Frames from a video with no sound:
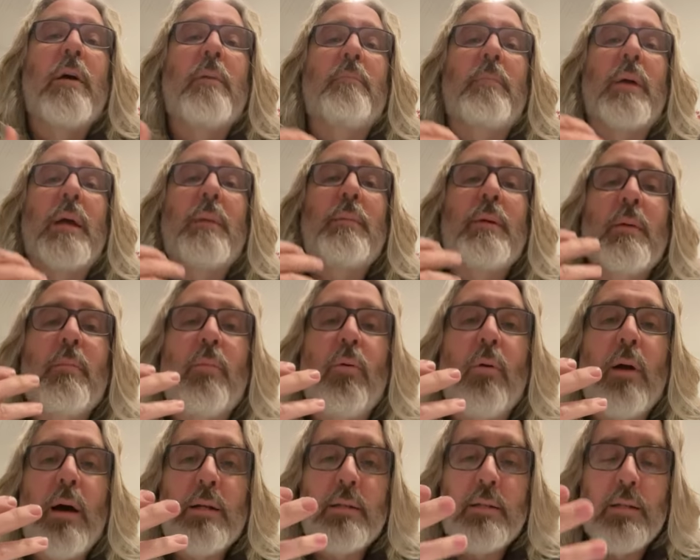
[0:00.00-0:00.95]
maybe the
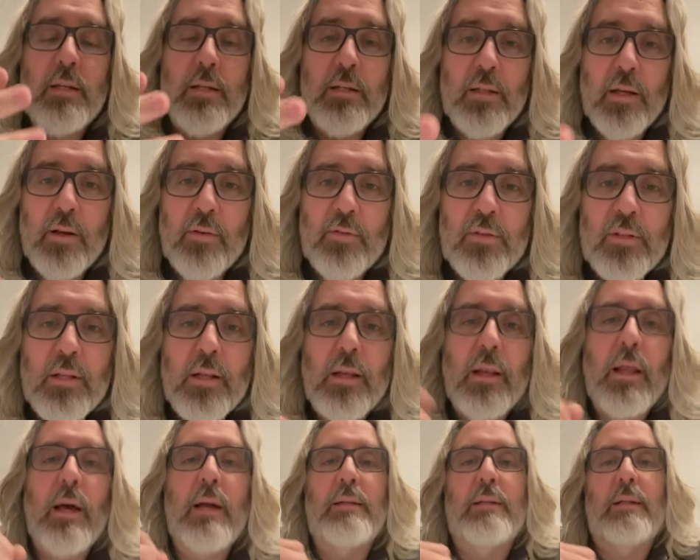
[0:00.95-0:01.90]
process of
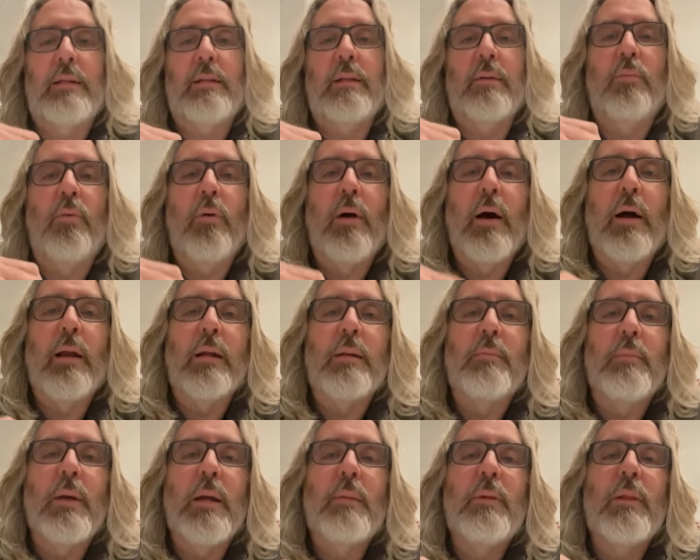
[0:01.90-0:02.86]
selecting the product,
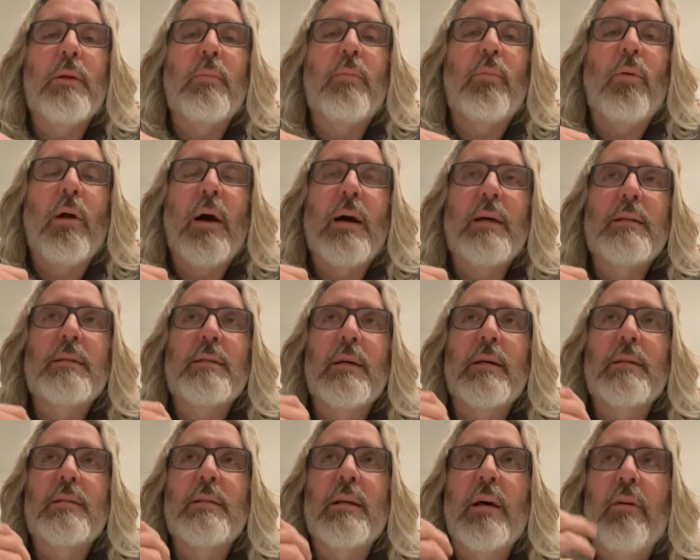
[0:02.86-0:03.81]
maybe the
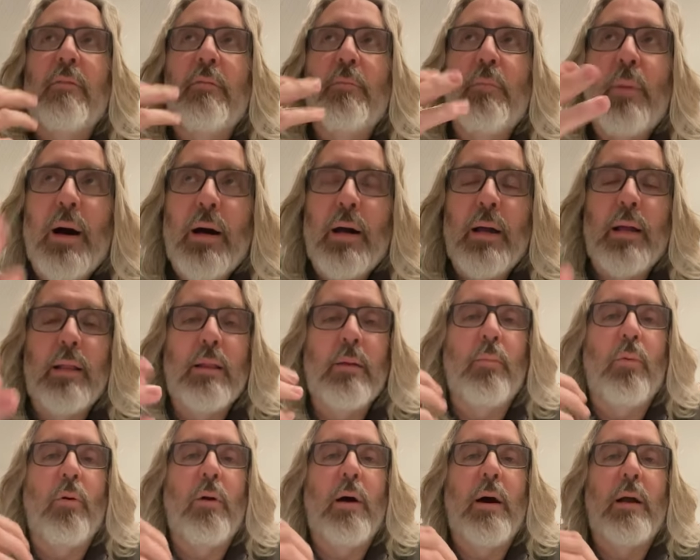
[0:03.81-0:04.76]
process of buying the
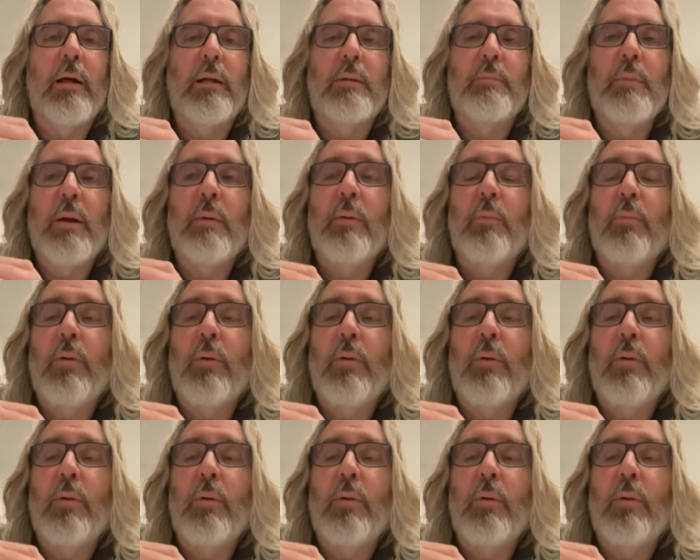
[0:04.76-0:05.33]
product, maybe the